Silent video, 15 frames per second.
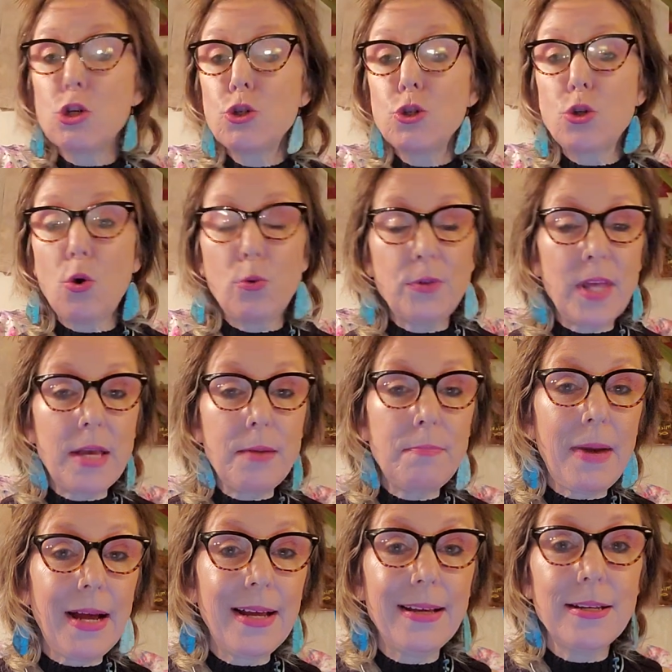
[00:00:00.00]
So they
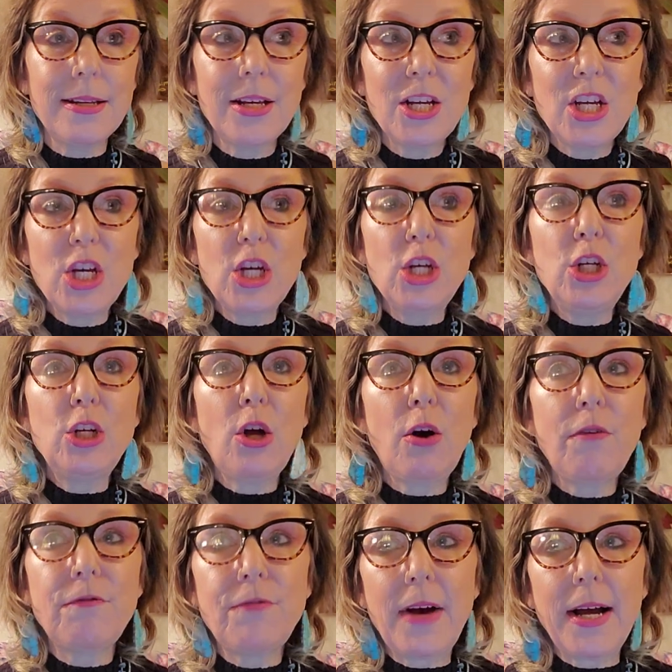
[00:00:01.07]
might, you
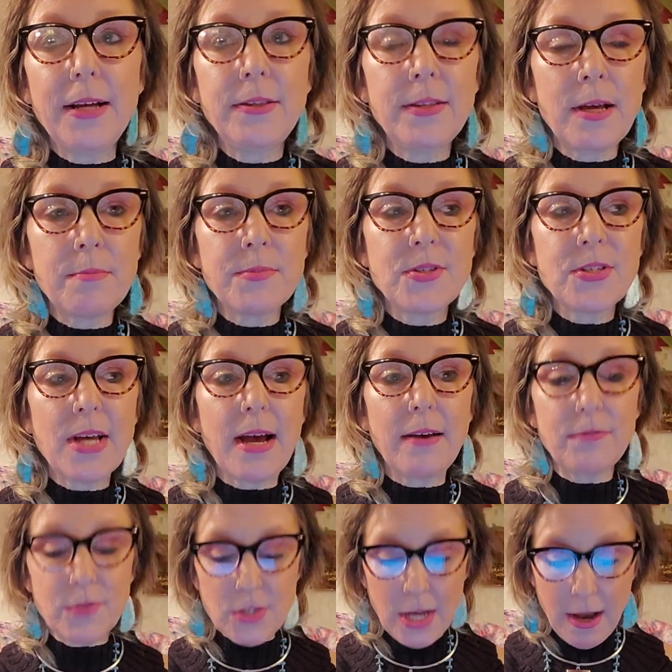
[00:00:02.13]
know, find
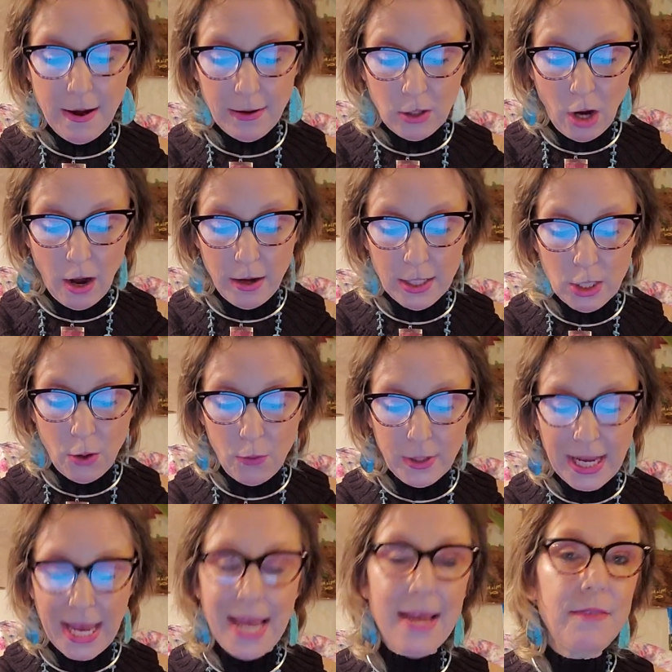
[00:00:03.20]
themselves, you know,
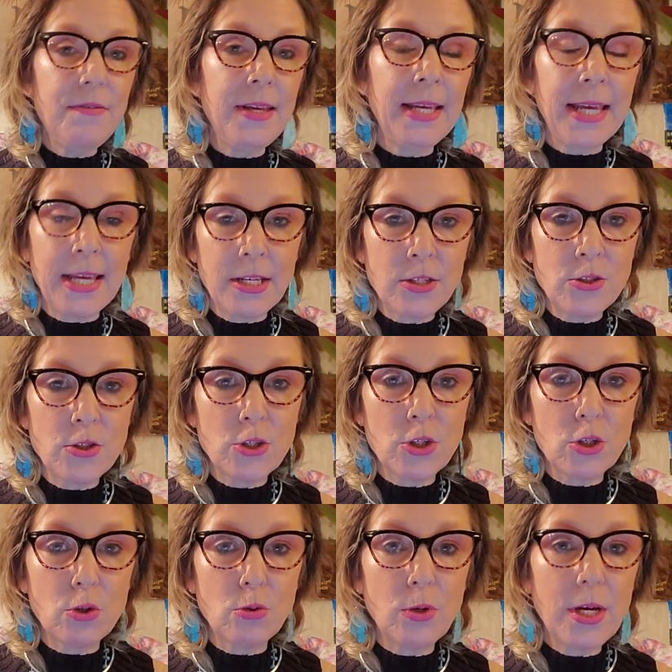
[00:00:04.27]
caving
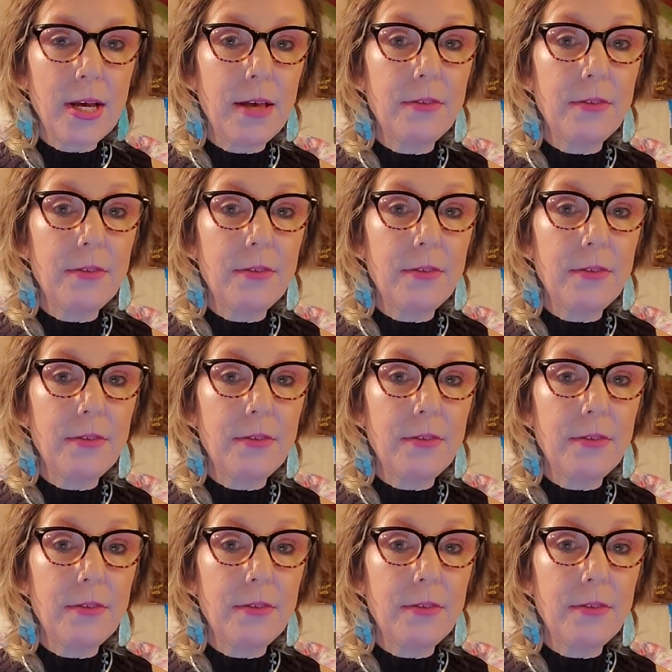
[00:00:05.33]
into